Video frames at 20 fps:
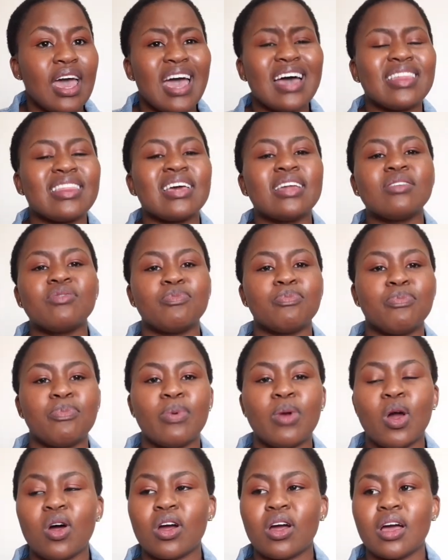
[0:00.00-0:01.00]
And then
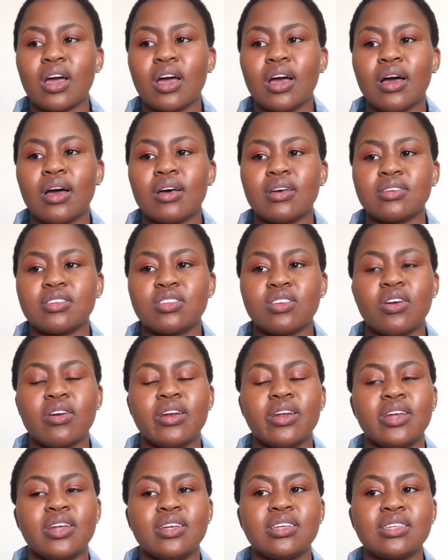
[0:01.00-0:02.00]
block, uh,
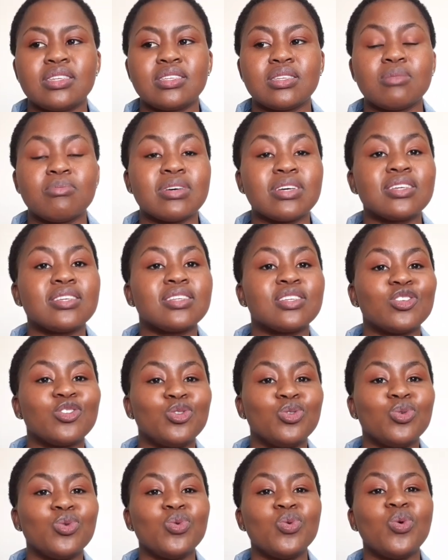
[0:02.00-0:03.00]
sorry, semester
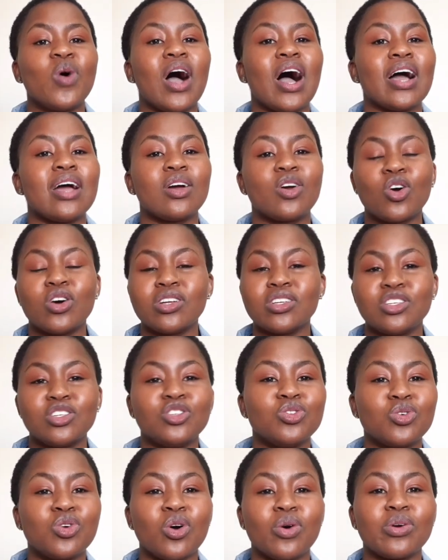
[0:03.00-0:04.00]
two, I
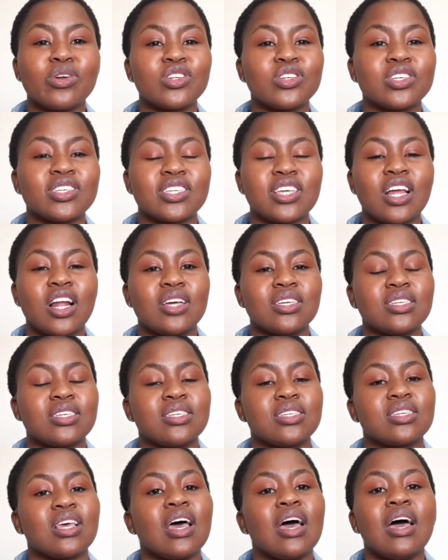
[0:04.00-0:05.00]
continued going to his
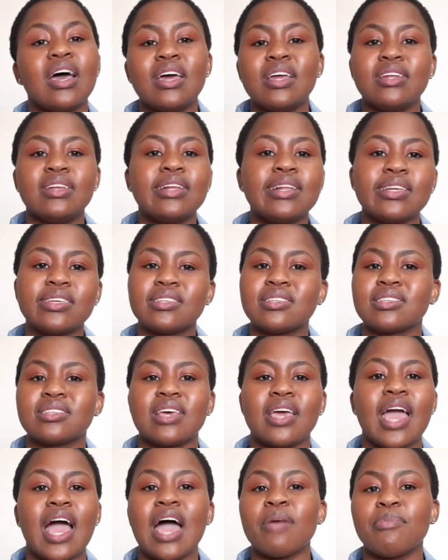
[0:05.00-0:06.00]
classes. Needless to
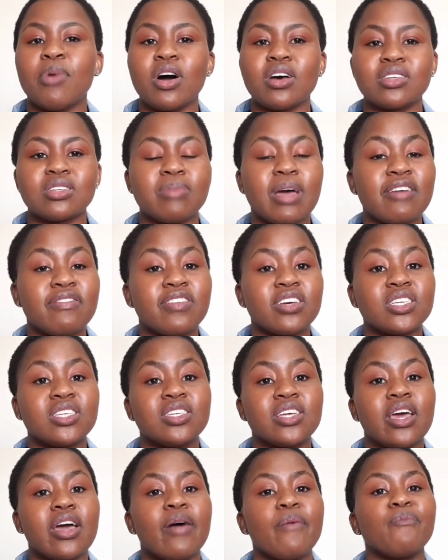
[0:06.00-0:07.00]
say, I passed my first
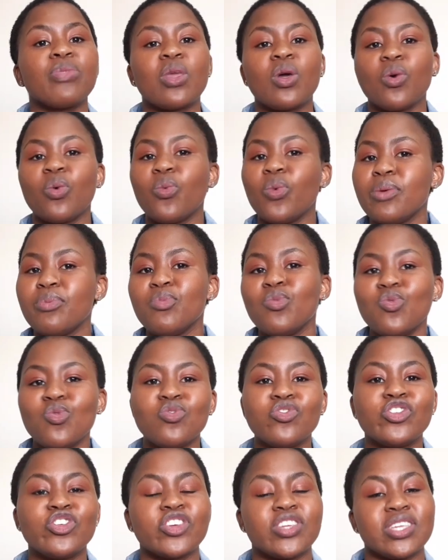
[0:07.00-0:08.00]
year. We
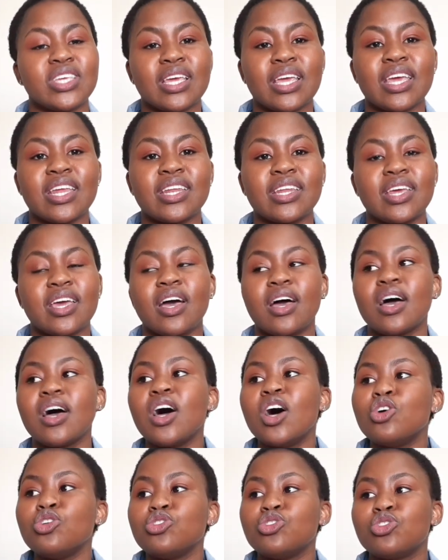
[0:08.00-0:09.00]
moved to second year.
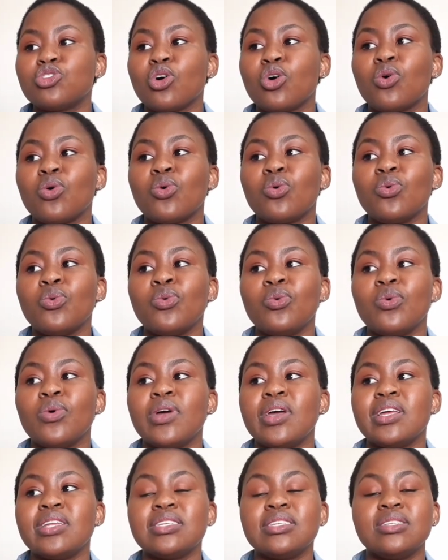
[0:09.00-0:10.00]
So
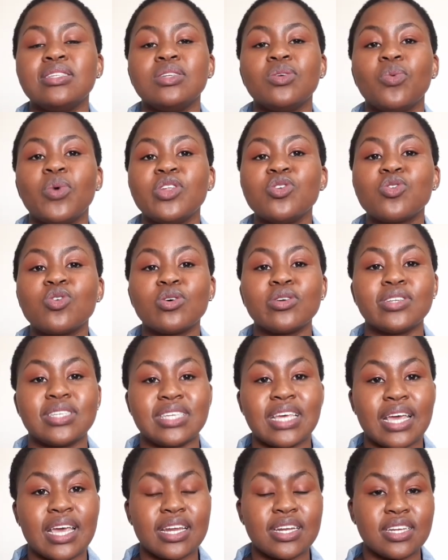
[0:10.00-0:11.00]
in when you go to
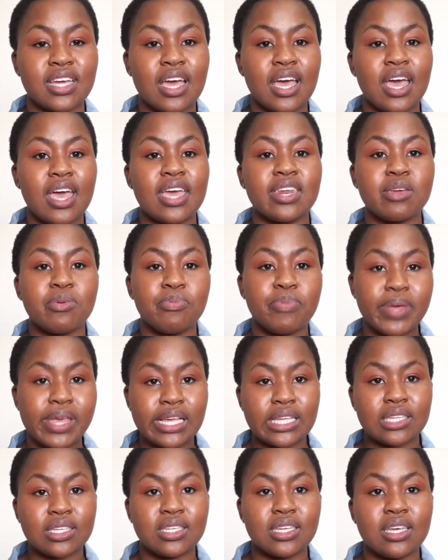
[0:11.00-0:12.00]
second year in a B
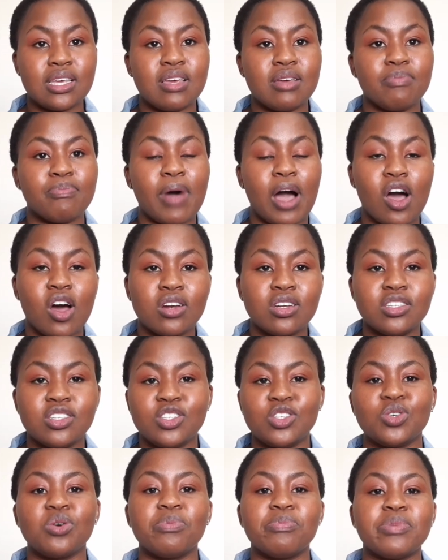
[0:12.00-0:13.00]
S c
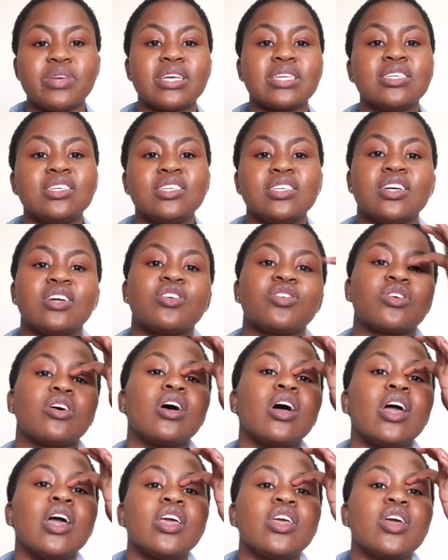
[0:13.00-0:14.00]
biology or B S c general,
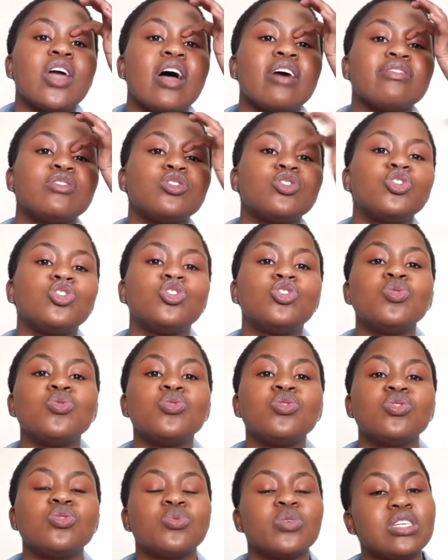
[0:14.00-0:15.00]
you have to
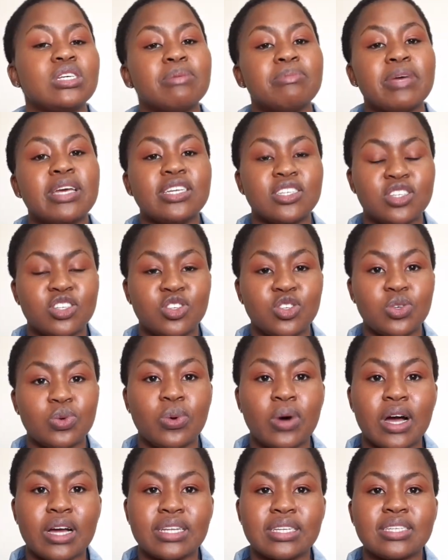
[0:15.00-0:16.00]
choose which majors you
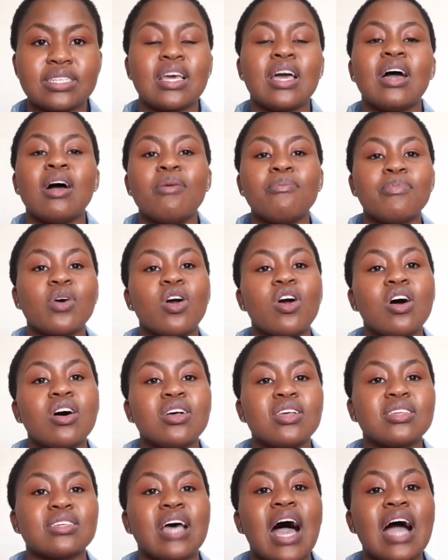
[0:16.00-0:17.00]
want.
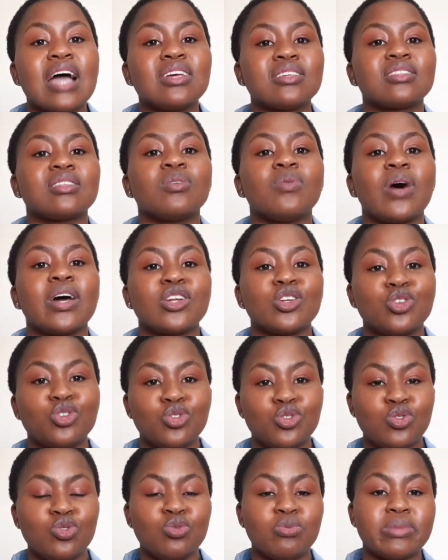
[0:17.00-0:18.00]
Because I still wanted
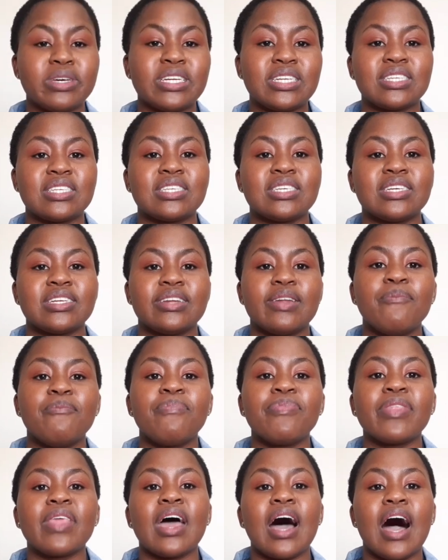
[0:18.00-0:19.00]
to do medicine,
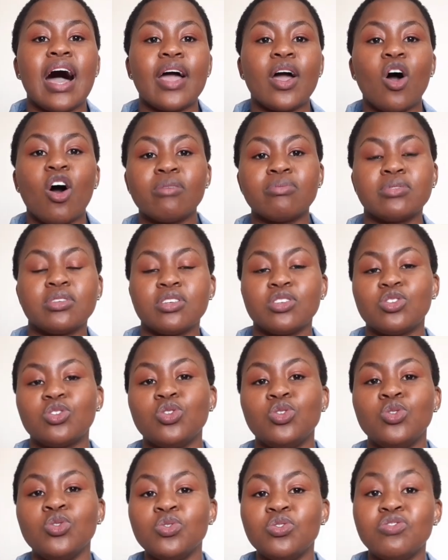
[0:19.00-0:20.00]
I opted to
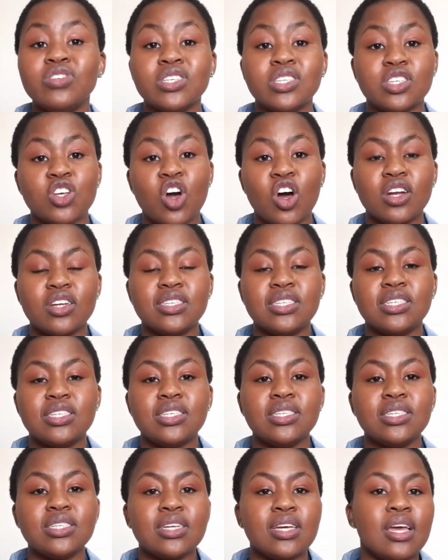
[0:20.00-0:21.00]
do
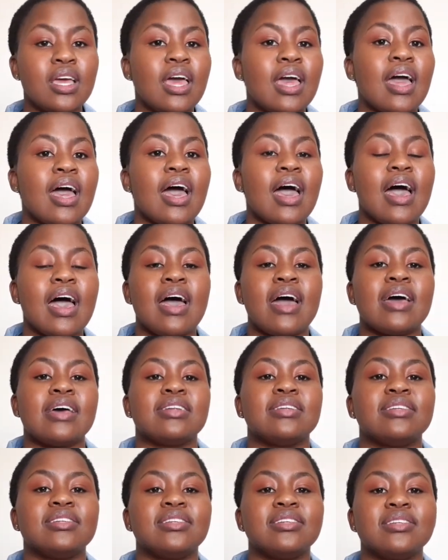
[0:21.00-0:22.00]
physiology
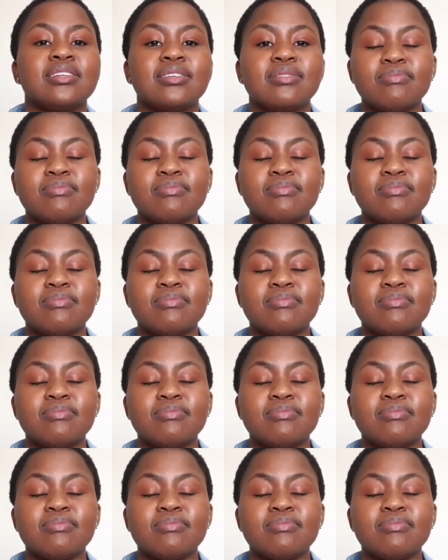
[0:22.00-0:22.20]
and